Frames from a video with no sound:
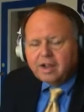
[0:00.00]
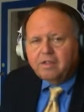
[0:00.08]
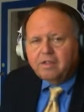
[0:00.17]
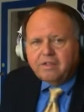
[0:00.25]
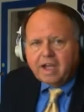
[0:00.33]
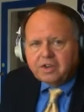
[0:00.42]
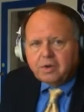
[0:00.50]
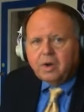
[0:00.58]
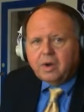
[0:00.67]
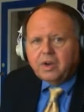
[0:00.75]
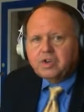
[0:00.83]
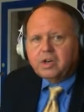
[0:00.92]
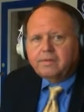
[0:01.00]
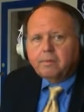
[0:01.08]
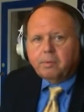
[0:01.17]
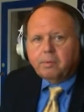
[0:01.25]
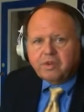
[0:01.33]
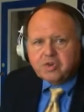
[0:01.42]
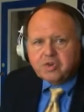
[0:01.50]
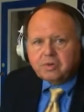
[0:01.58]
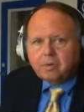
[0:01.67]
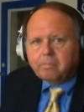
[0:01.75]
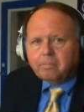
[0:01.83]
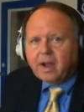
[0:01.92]
the valuation of a
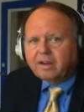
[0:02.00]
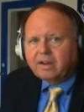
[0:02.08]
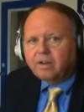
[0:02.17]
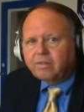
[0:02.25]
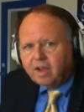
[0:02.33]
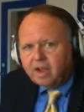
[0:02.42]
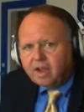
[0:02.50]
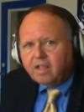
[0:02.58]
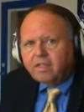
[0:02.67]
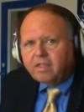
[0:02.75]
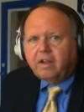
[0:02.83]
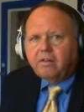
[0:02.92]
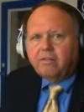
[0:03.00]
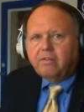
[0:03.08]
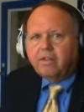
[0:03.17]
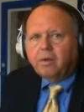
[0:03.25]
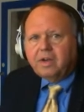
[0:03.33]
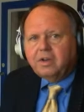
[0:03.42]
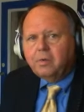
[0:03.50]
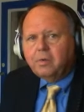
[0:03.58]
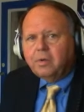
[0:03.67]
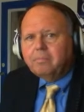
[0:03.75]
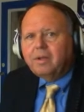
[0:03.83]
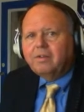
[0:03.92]
professional practice, things that we
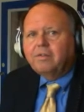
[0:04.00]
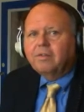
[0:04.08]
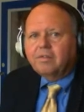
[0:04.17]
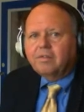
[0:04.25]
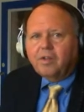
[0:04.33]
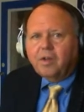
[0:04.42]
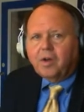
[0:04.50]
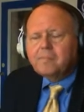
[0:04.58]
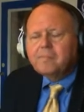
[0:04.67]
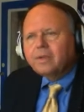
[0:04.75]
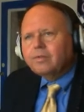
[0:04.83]
do in business law.